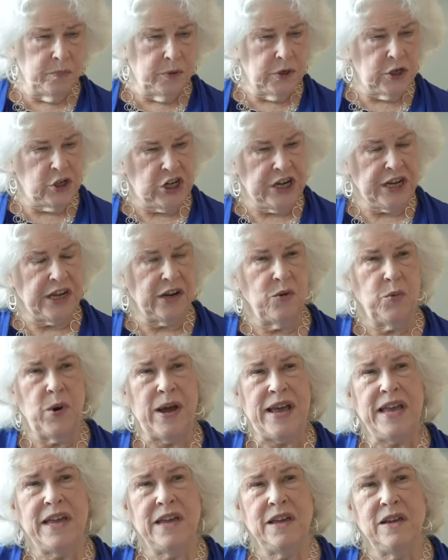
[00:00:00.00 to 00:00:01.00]
pushing it
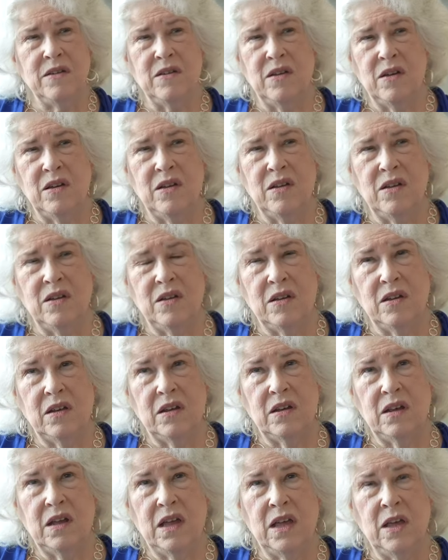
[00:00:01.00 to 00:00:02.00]
away. Mm-hmm.
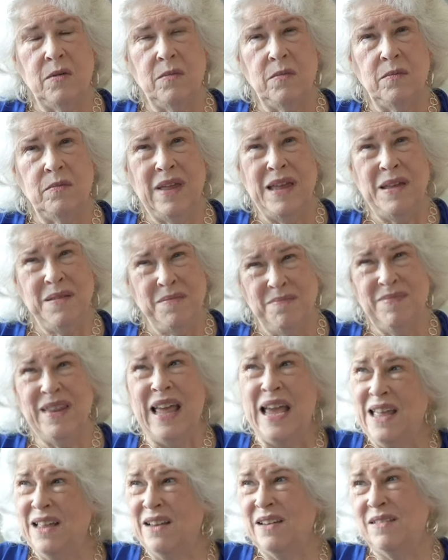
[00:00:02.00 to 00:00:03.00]
Um,
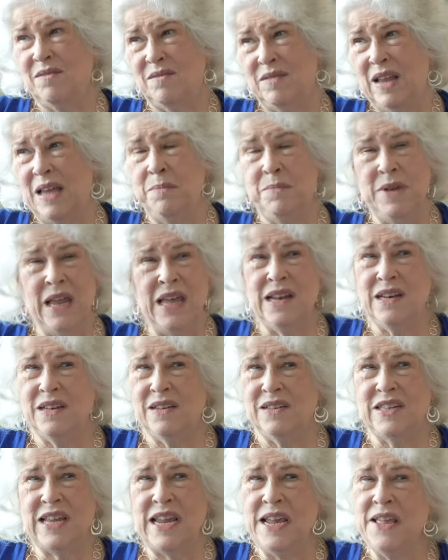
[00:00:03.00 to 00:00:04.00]
I'm
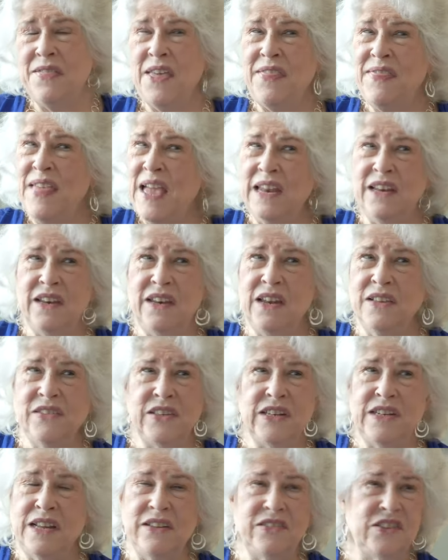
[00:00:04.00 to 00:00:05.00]
not saying that that
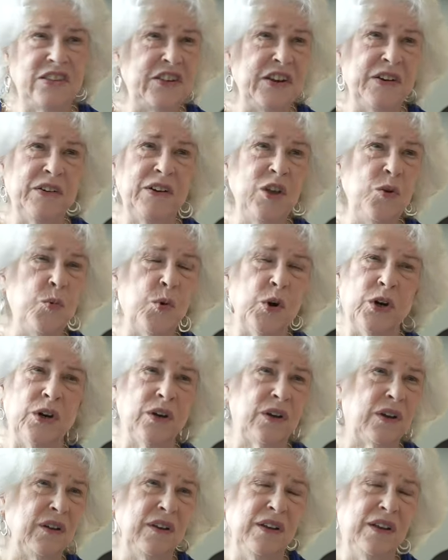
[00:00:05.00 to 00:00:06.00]
doesn't necessarily
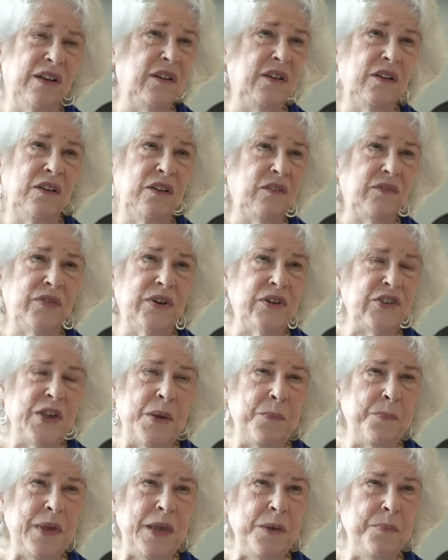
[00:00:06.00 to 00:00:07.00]
work for
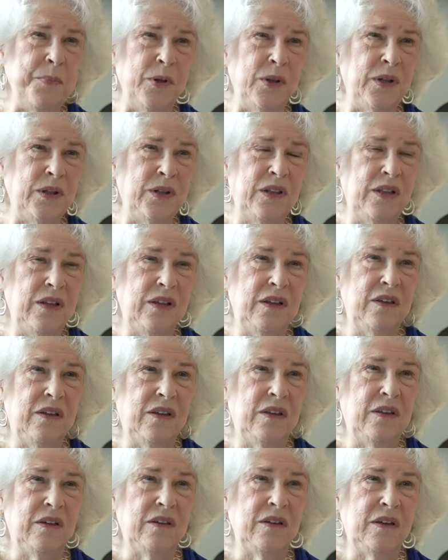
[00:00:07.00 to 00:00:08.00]
some people.
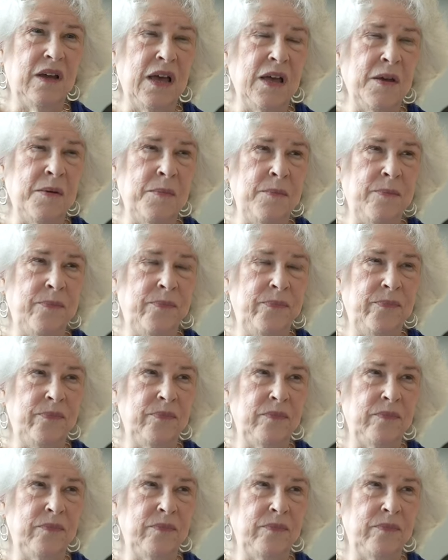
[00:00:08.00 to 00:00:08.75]
Mm-hmm. Um,